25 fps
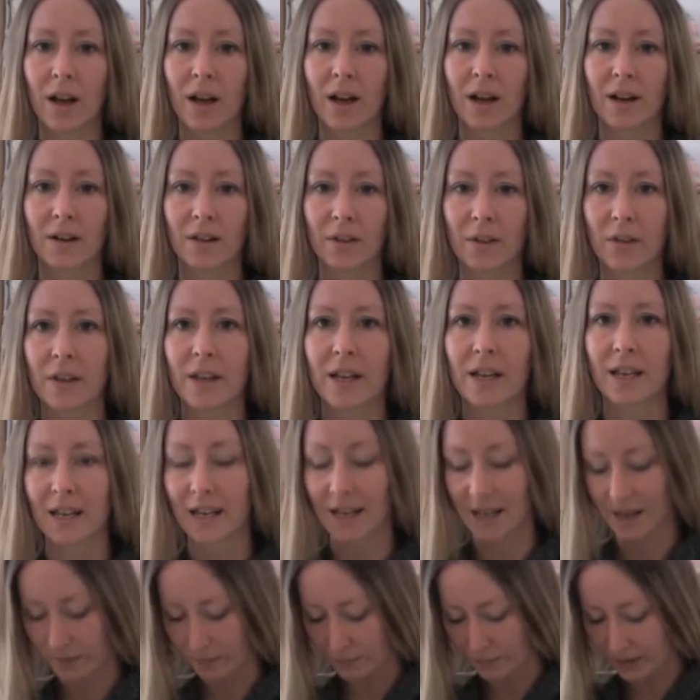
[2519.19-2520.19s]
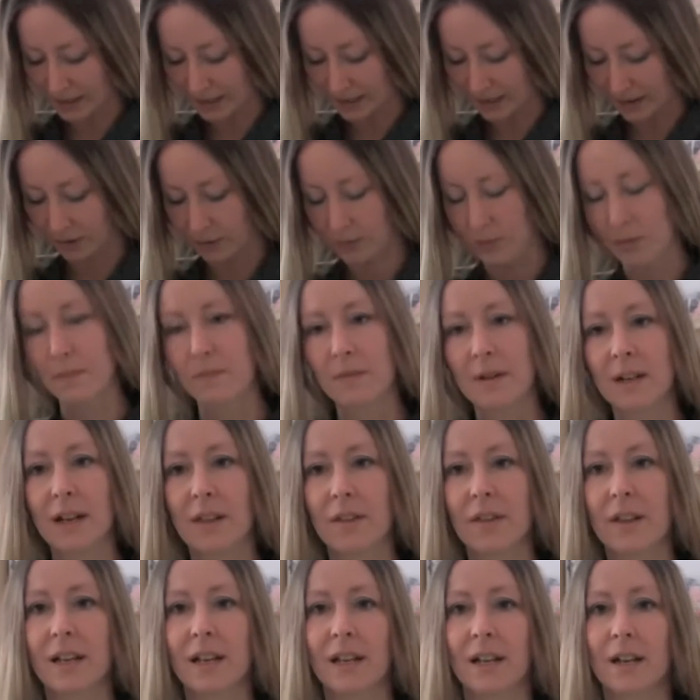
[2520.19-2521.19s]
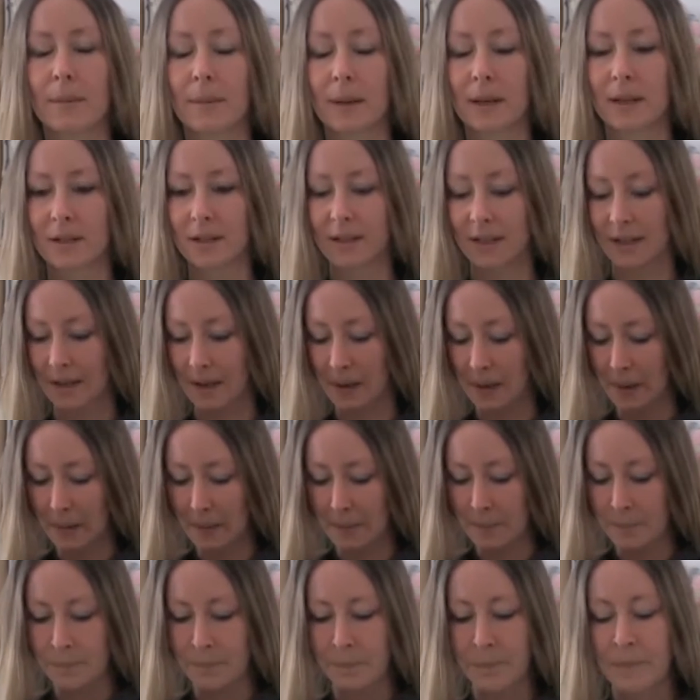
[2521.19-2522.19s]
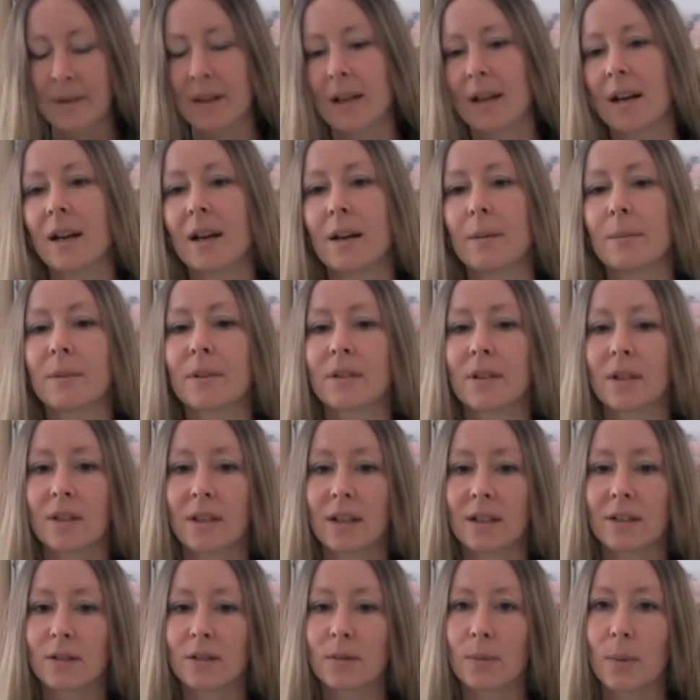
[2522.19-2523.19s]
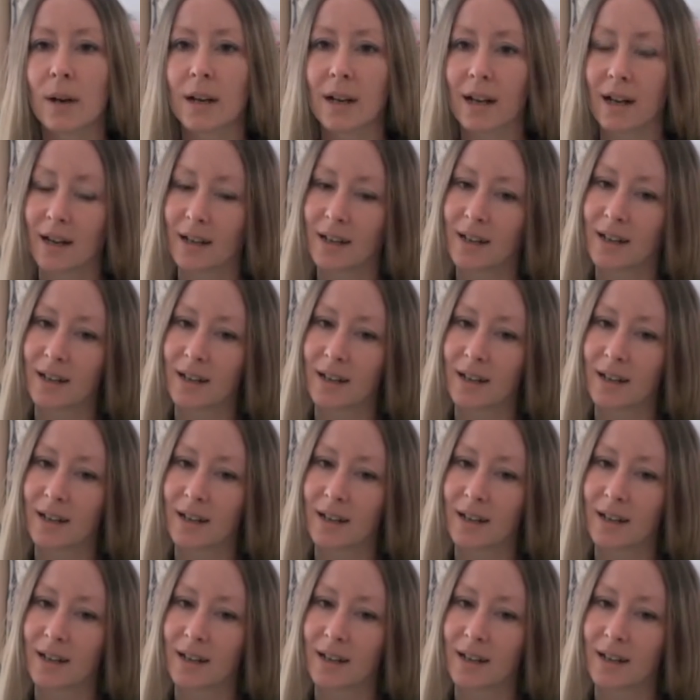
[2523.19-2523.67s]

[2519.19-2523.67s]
and thinking and reading through and really thinking about it. So that's why